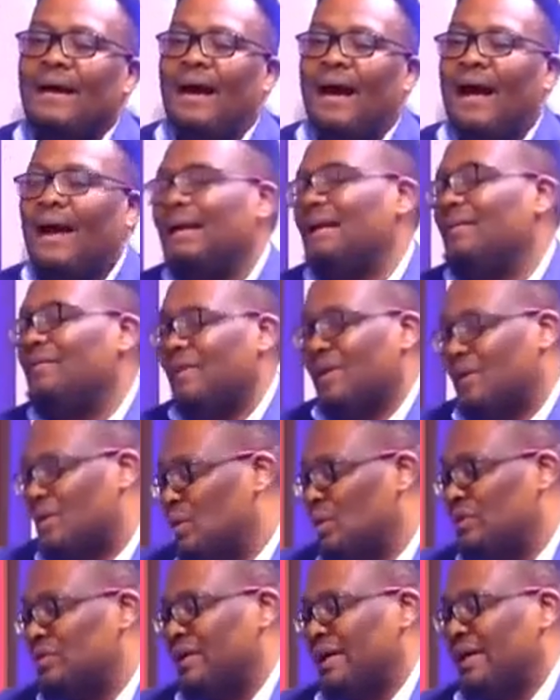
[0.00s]
I leave a
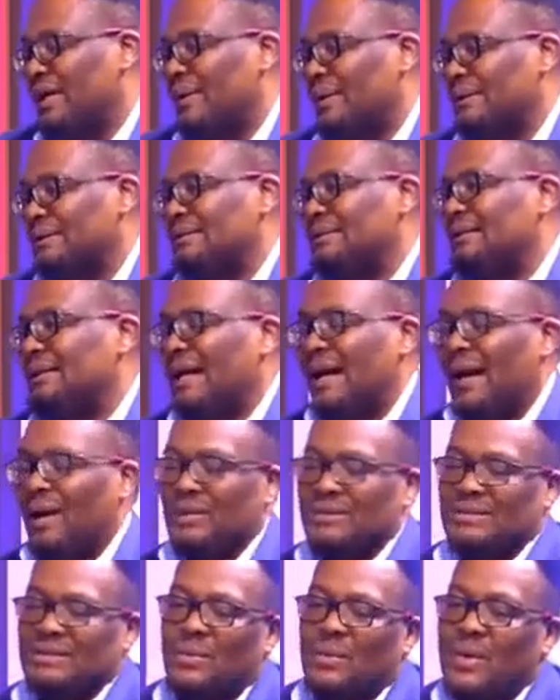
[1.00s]
good record. I
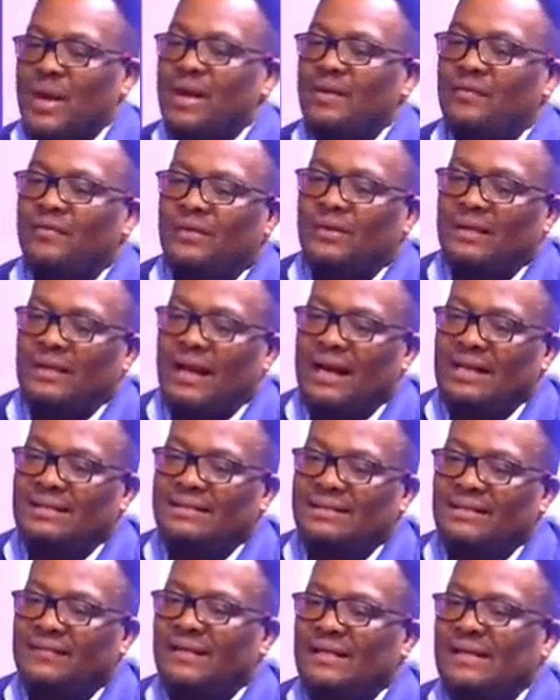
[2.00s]
was away for the
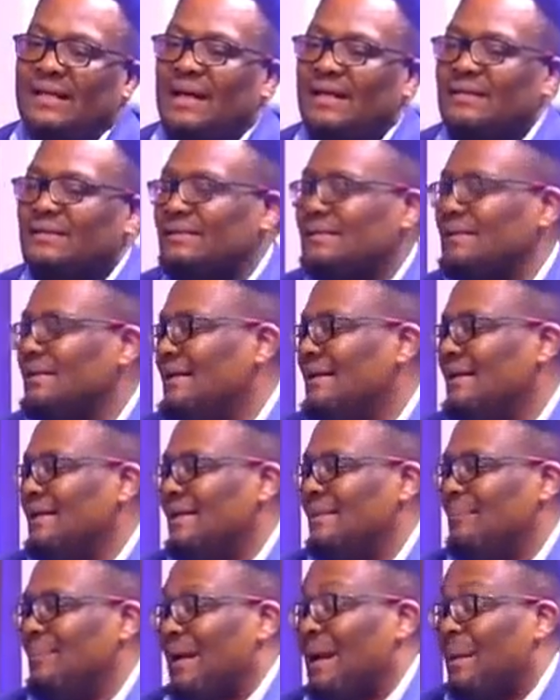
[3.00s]
last 7 years,
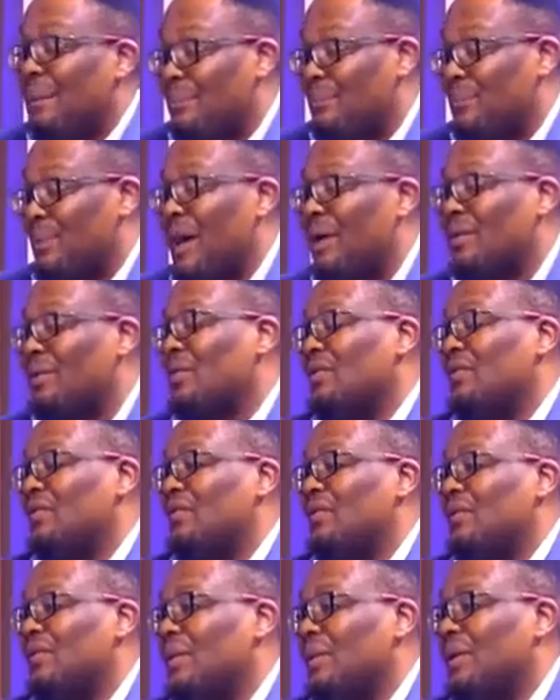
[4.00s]
but I'm proud
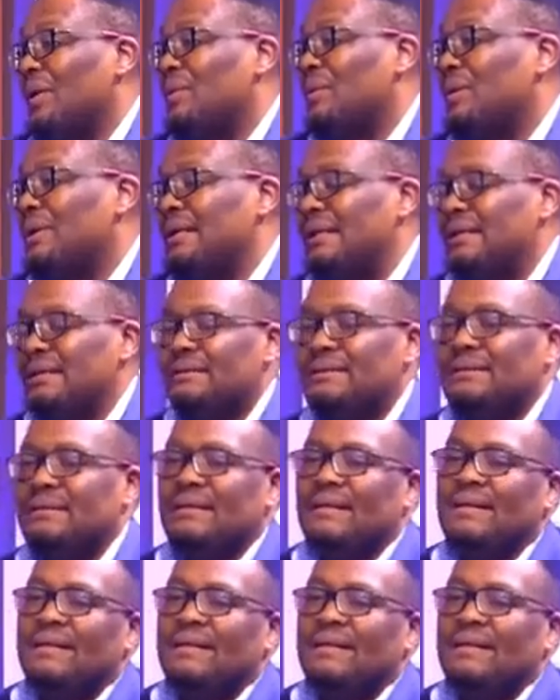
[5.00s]
of the work we did.